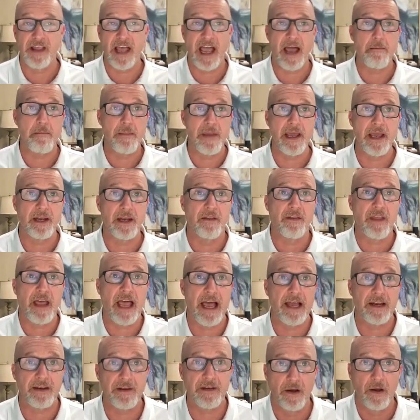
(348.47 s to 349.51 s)
That meant
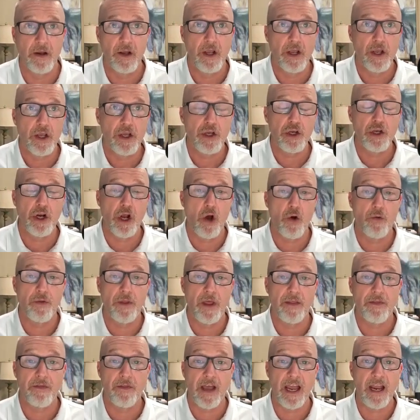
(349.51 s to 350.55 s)
that you know
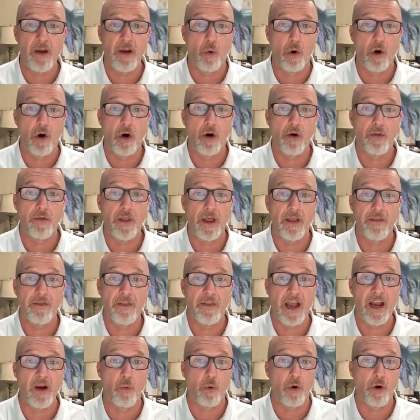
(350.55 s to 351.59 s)
that they were that
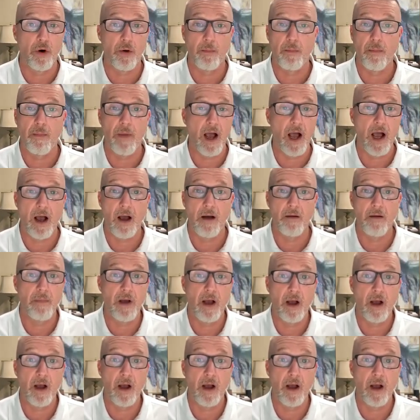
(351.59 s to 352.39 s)
they were uh,